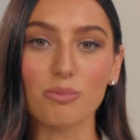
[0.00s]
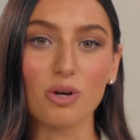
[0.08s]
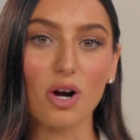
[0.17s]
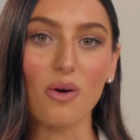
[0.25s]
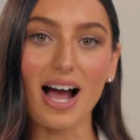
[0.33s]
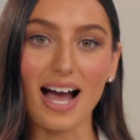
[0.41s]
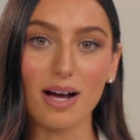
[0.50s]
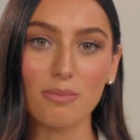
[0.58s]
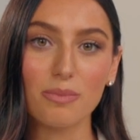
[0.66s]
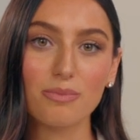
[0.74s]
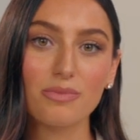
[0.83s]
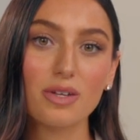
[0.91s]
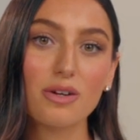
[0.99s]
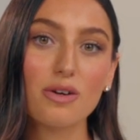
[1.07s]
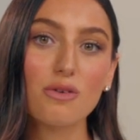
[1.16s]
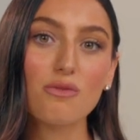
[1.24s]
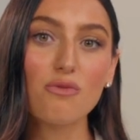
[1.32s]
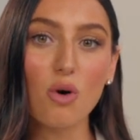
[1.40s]
Pro app.
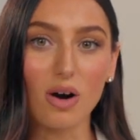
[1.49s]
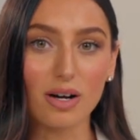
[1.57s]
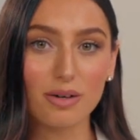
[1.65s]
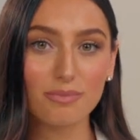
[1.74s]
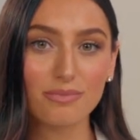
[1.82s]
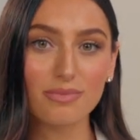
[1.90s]
4.